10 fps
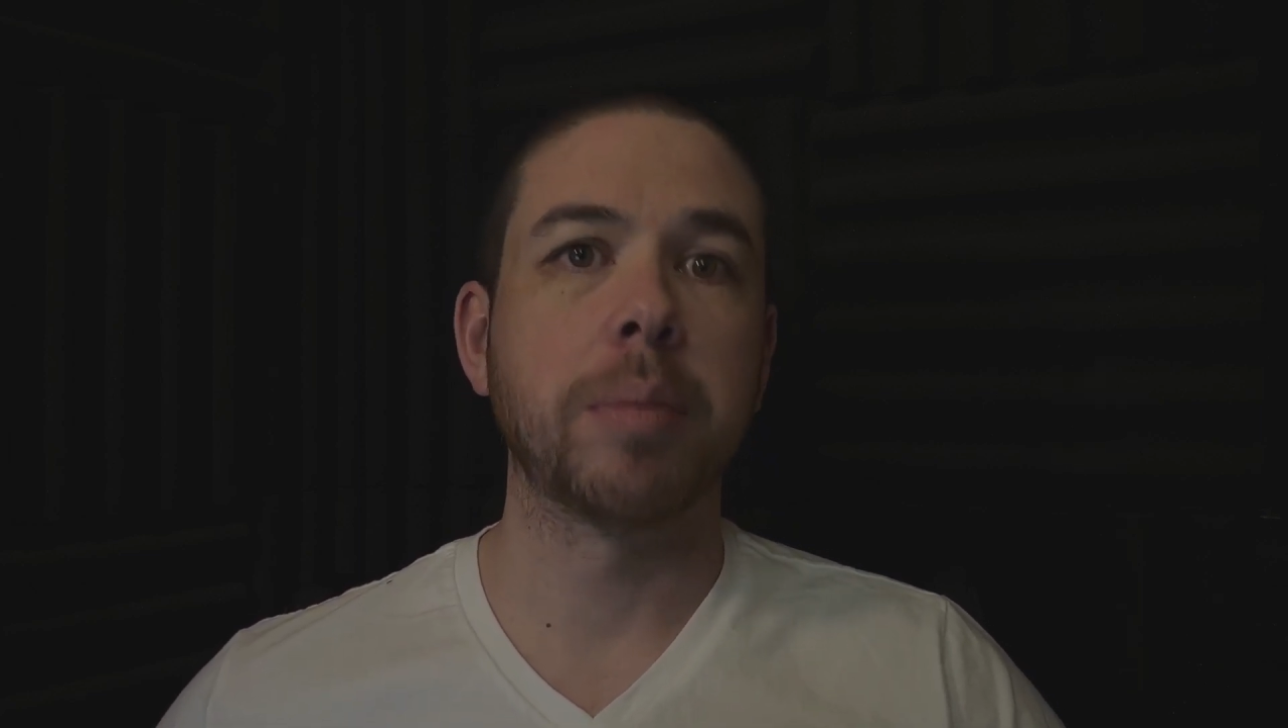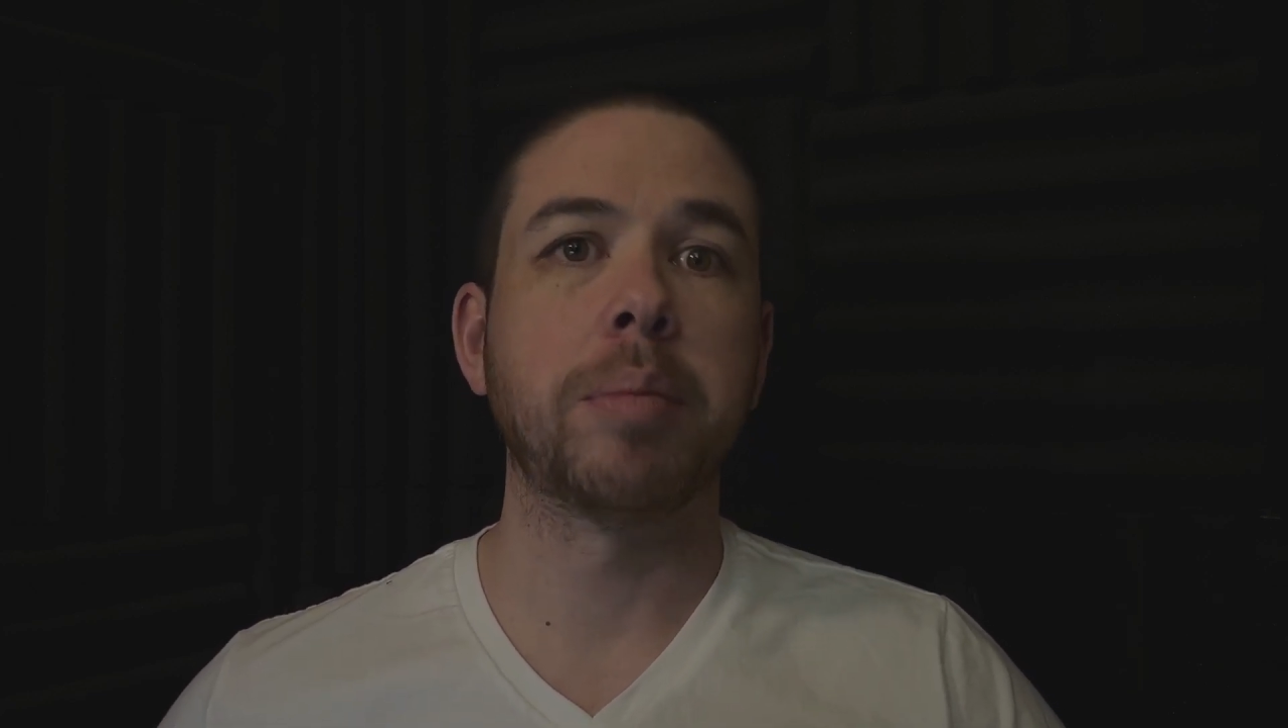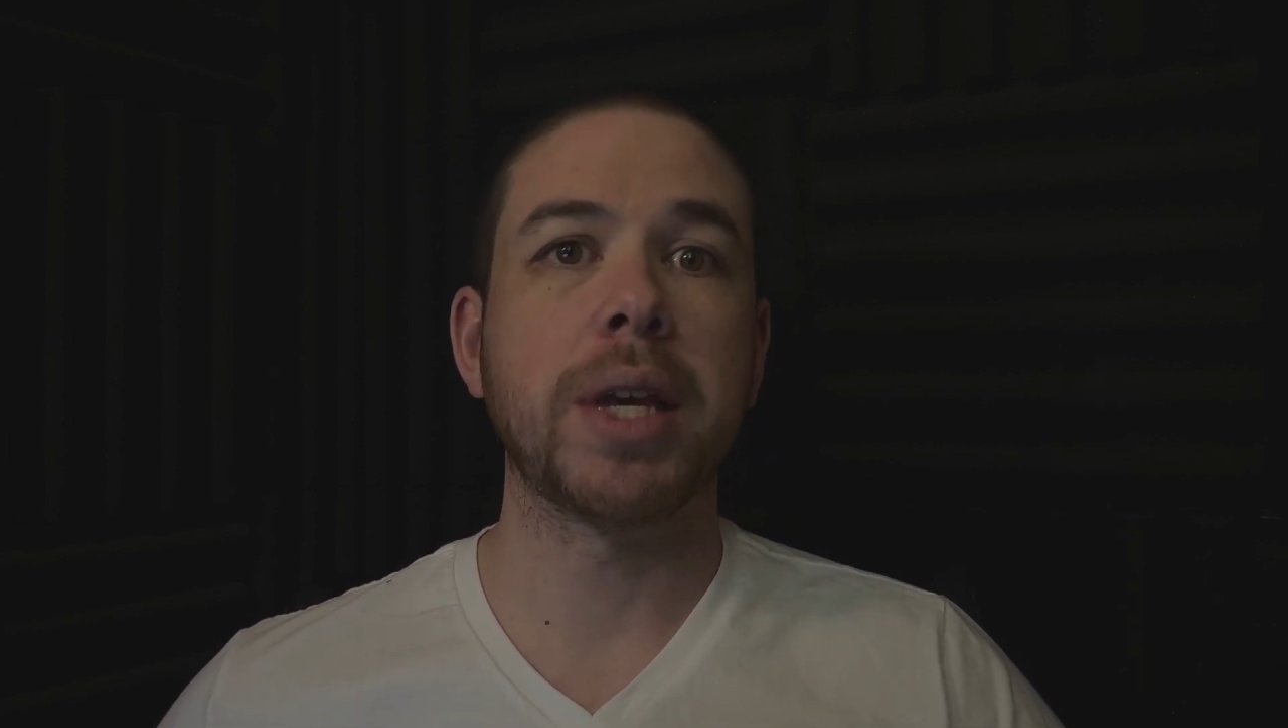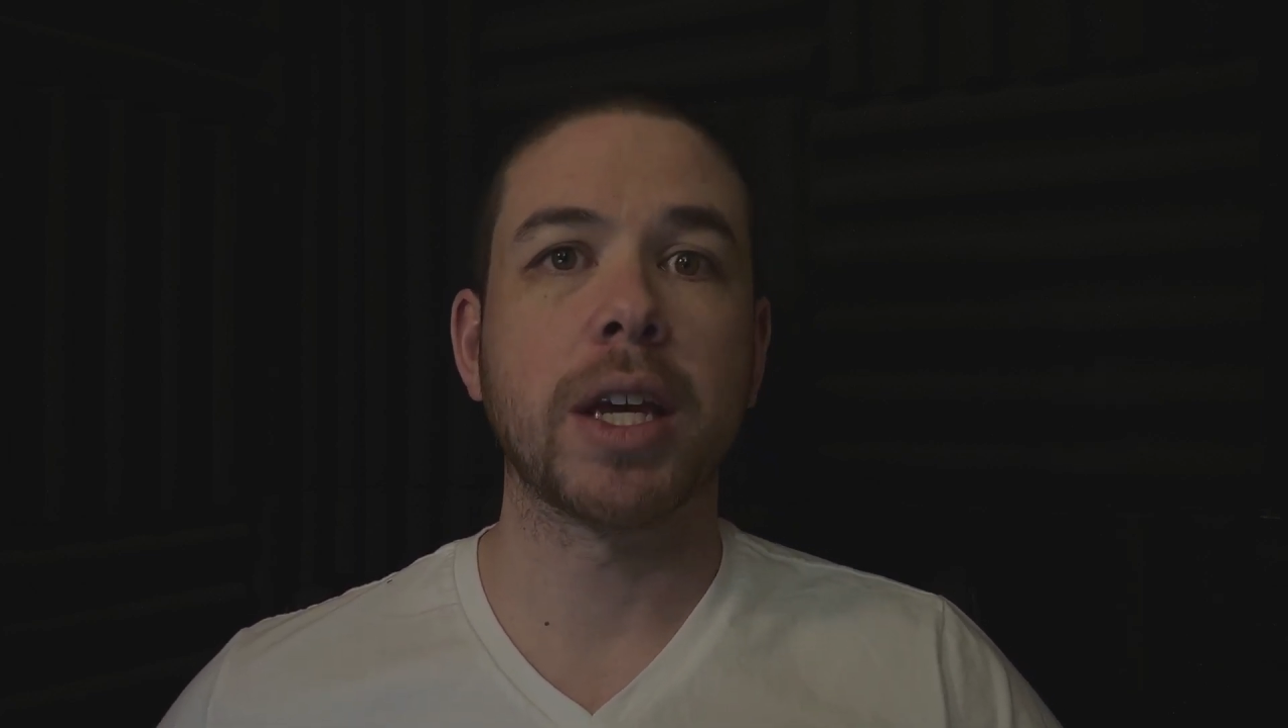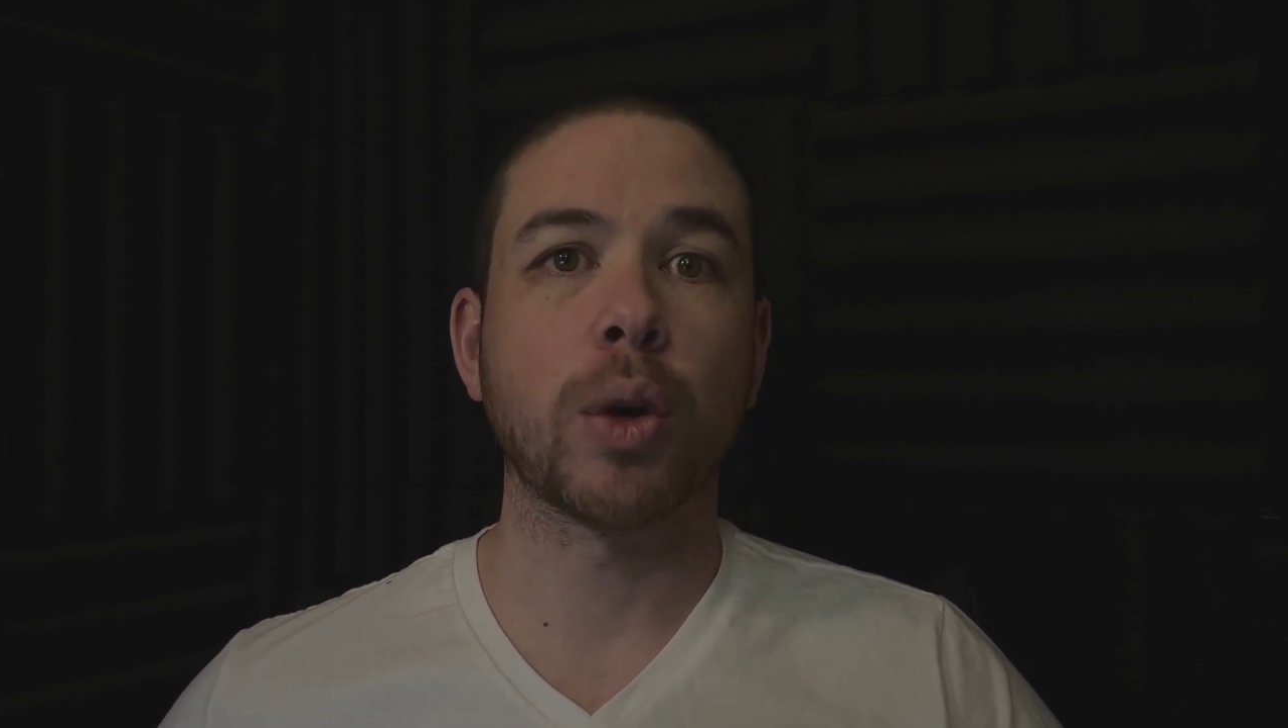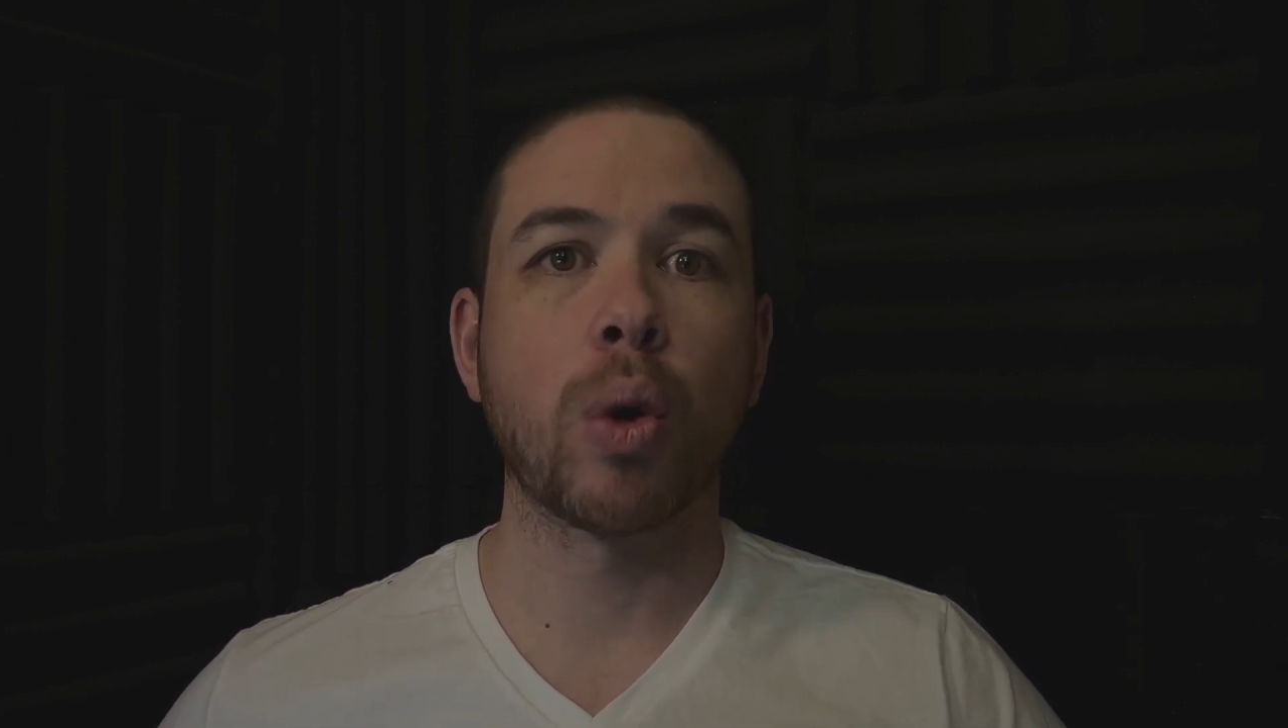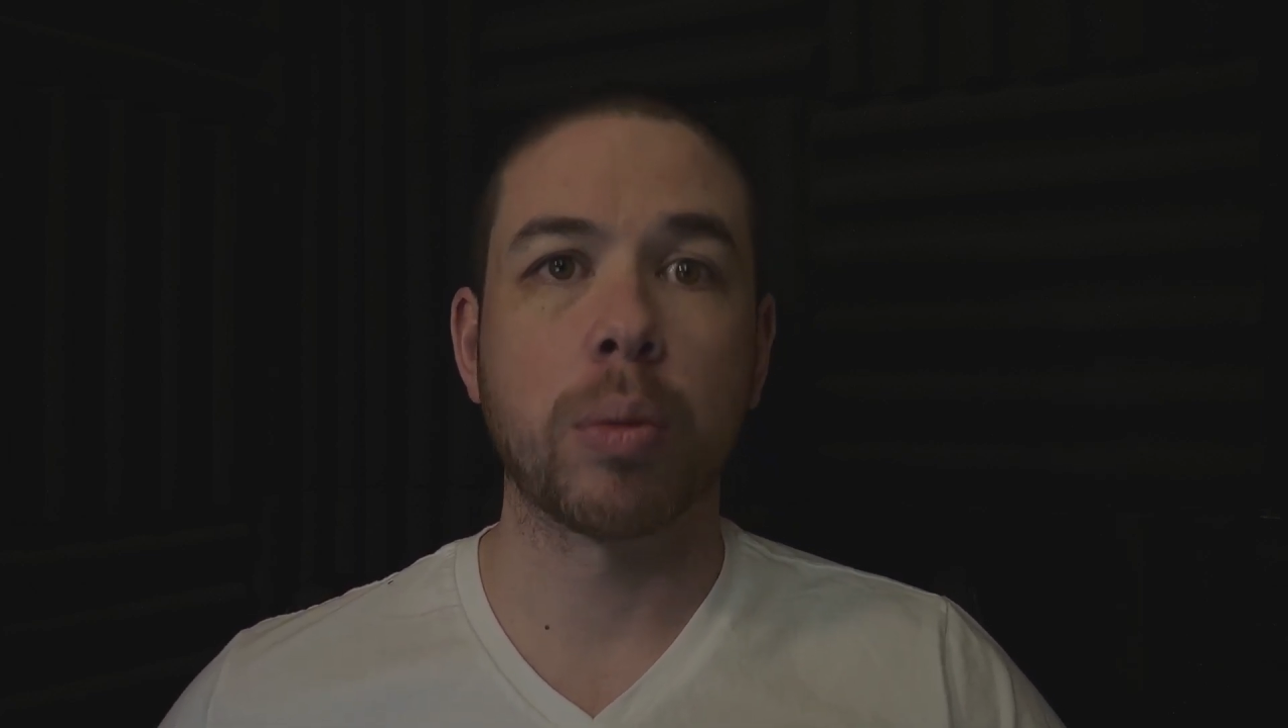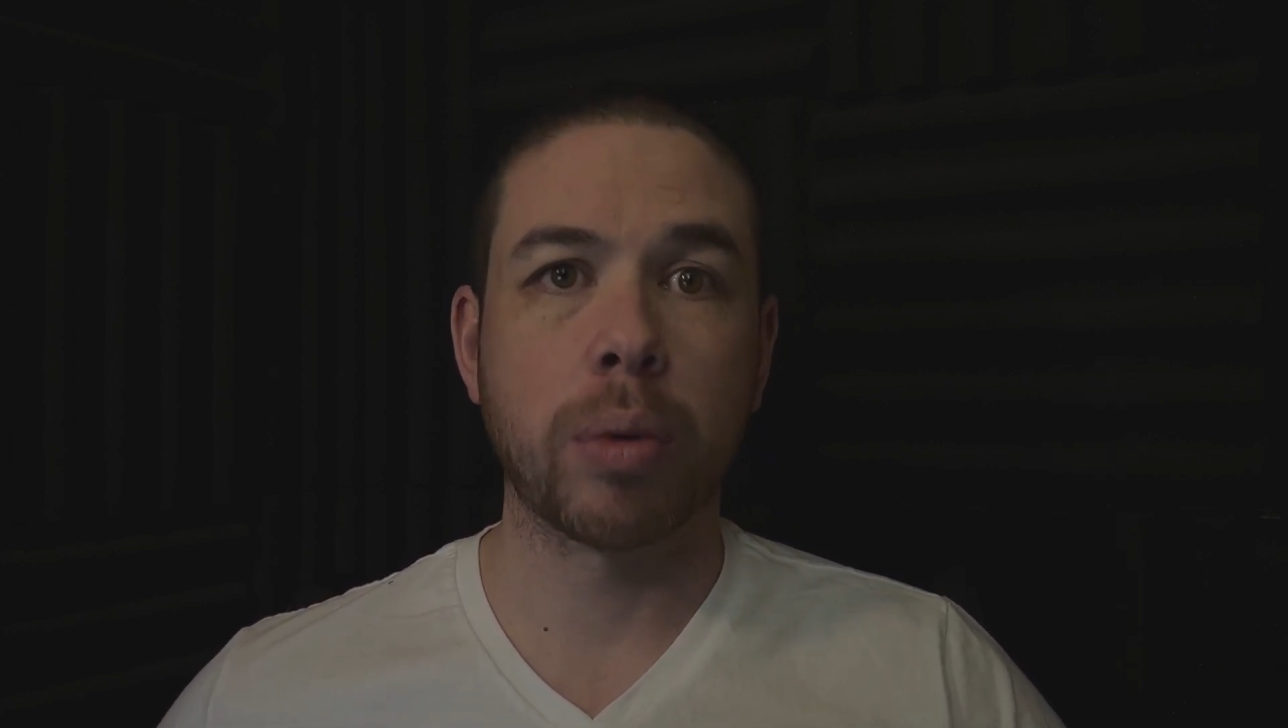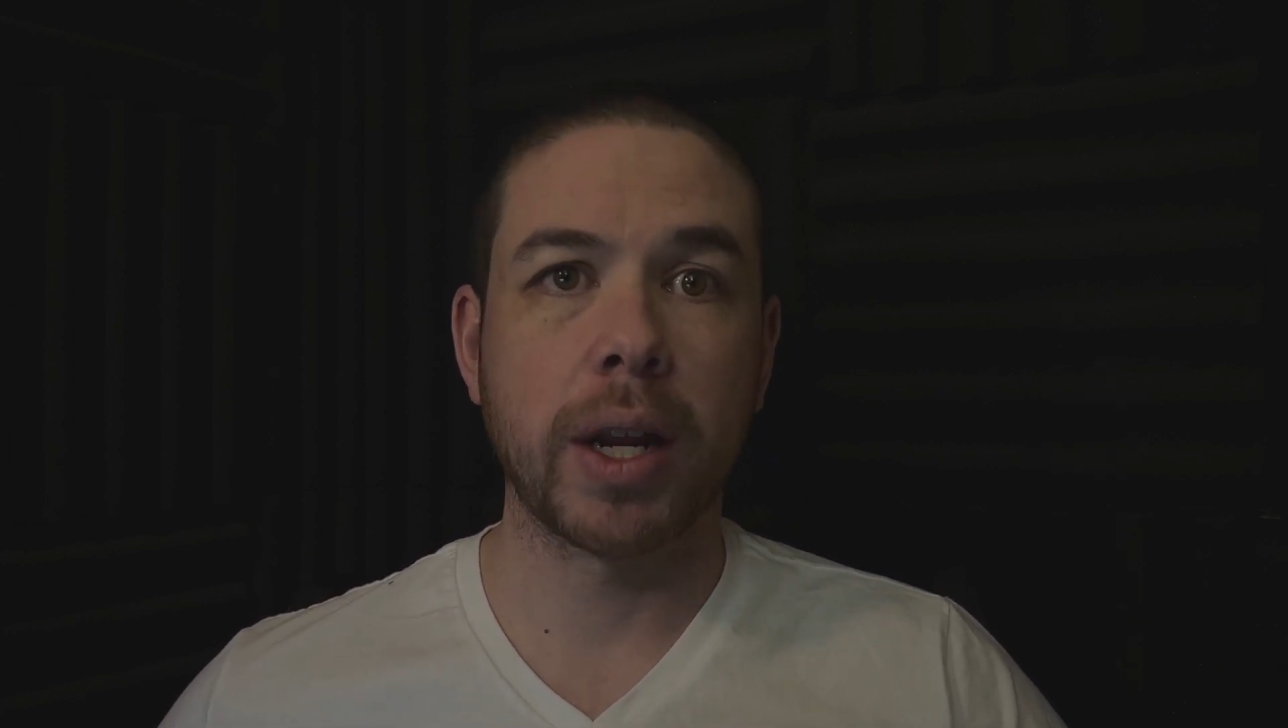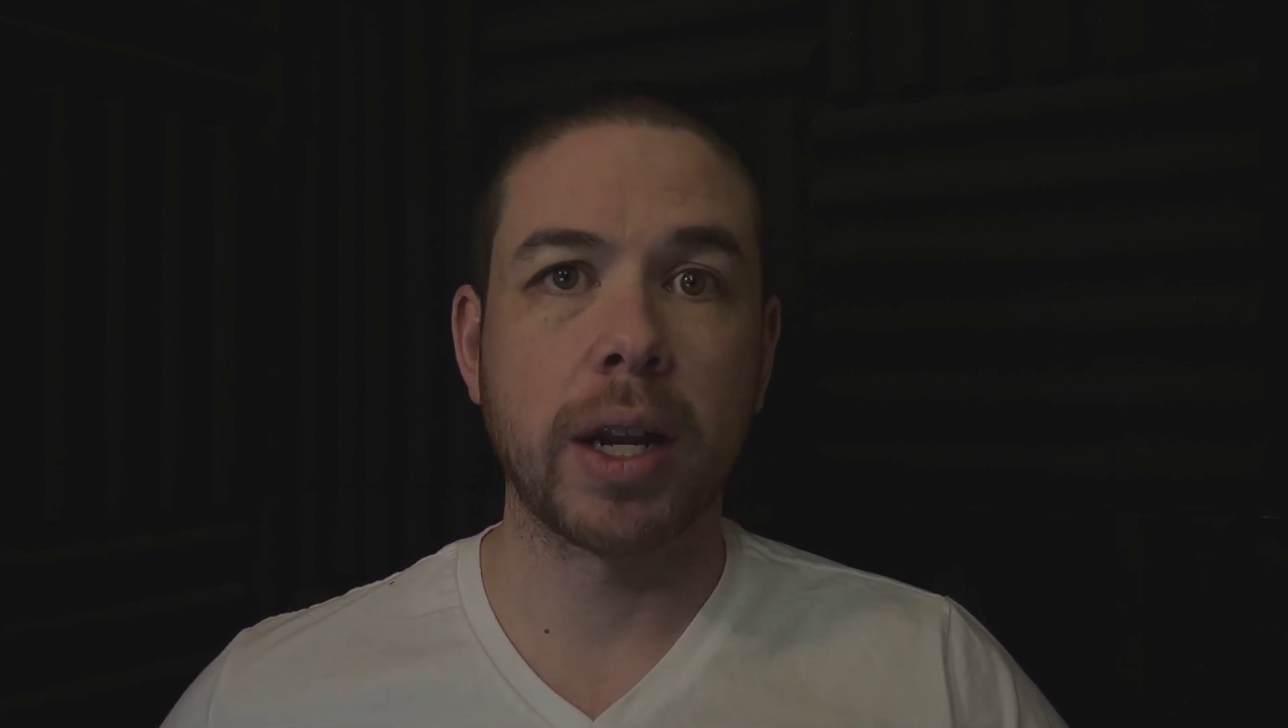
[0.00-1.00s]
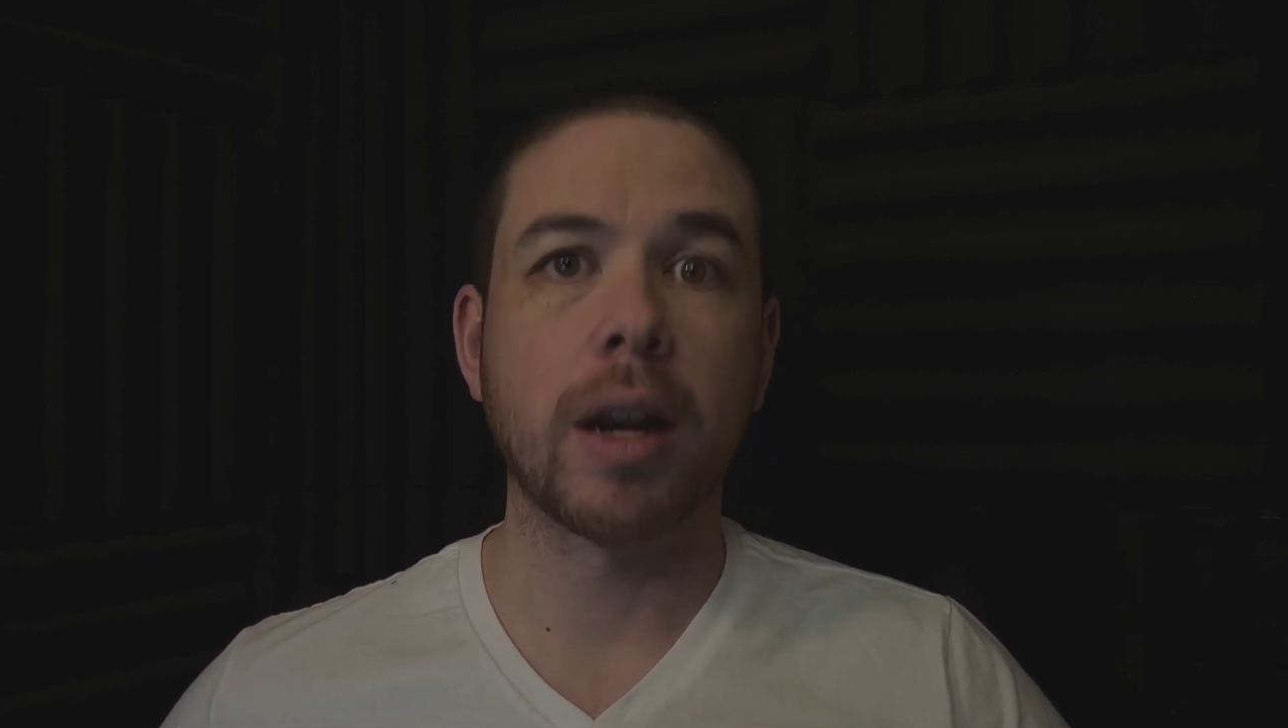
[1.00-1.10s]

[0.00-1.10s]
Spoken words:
being incorporated